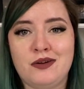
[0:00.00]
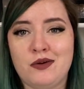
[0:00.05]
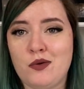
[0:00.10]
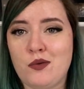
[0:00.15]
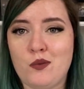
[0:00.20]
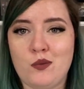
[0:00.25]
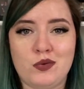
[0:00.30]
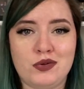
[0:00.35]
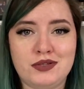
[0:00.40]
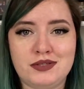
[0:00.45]

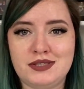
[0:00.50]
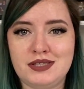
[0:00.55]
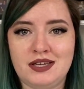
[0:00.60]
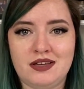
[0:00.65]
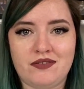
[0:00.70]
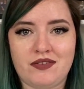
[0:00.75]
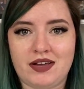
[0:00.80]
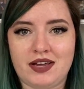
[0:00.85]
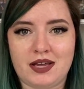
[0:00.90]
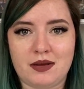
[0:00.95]
we'll see
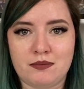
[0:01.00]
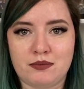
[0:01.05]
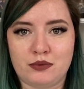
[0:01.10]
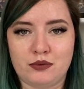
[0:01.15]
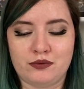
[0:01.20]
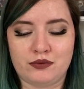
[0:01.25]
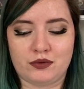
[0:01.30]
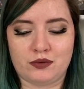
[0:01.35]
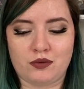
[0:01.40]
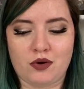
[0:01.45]
if I get
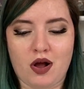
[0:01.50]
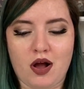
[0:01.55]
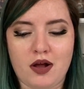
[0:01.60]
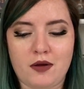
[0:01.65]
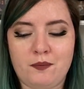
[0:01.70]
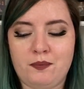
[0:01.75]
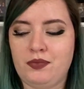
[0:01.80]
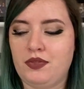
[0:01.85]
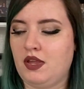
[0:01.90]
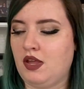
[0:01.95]
proven wrong.
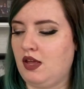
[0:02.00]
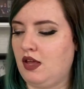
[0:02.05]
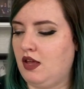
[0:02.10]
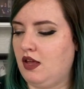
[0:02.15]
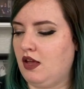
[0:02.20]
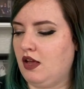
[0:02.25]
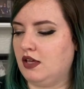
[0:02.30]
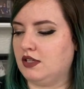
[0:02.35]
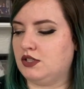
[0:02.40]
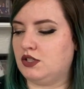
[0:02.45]

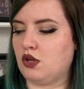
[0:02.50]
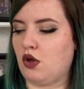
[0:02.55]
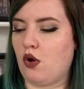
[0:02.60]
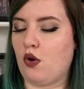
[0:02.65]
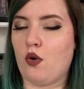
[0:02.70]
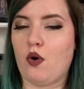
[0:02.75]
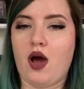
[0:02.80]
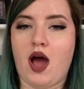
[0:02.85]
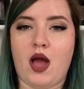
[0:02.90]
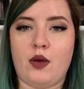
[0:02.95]

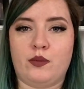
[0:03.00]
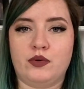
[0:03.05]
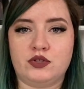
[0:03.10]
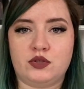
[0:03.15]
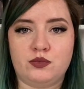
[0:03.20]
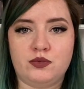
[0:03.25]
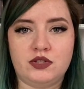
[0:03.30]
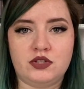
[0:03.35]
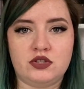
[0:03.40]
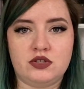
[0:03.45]
So I was
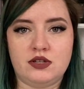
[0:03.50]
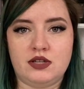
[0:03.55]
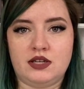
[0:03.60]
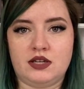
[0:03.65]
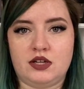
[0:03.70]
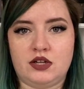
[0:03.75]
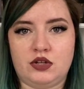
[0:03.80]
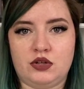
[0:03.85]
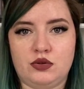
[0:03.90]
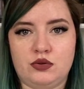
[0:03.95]
originally
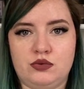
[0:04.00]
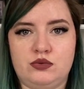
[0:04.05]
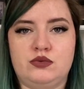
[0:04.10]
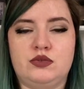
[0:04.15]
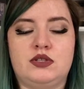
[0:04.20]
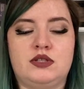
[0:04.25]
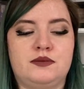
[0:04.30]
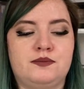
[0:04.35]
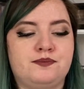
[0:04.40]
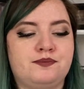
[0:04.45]
gonna
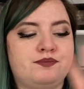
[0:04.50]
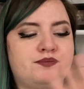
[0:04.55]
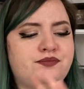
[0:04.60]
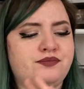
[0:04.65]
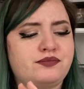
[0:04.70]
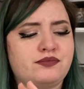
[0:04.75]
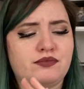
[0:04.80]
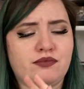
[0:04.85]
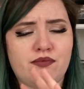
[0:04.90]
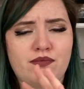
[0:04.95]
use
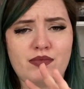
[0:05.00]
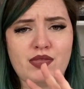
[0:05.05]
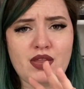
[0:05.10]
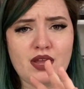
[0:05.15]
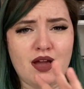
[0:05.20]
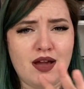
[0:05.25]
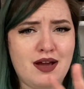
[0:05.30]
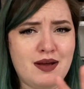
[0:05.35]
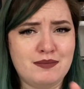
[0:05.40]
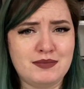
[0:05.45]

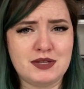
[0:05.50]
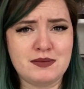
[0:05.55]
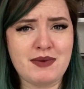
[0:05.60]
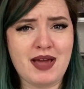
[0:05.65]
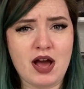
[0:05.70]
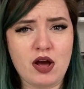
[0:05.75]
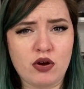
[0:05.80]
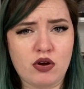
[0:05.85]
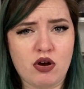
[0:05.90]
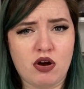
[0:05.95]
some
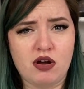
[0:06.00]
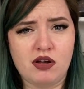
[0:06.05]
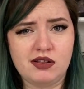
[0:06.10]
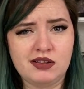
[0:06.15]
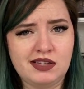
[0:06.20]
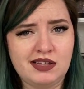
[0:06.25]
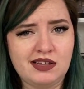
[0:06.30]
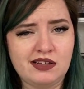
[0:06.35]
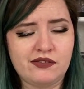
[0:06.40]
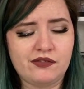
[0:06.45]
alcohol
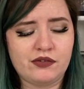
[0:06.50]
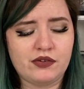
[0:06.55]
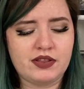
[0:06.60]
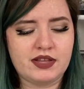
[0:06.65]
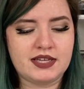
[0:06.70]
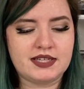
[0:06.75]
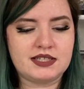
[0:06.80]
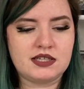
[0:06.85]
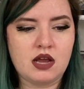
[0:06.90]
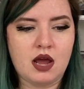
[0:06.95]
ink for
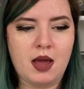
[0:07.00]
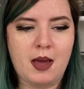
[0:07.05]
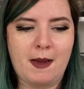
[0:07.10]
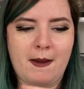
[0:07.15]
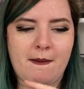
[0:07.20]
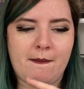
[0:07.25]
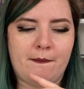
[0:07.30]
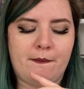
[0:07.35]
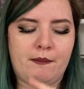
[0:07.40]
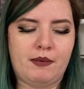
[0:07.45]
this,
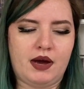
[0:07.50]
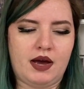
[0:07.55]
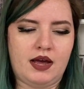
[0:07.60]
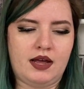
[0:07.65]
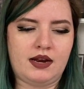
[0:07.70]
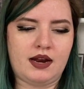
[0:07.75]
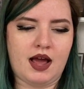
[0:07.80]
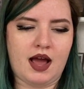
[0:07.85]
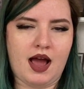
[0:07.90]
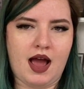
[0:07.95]

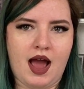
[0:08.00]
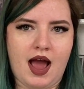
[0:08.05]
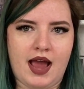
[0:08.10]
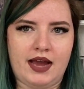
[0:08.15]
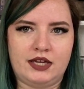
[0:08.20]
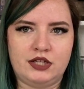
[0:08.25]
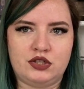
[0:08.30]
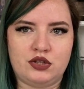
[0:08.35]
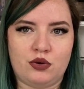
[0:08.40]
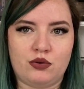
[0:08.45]
but I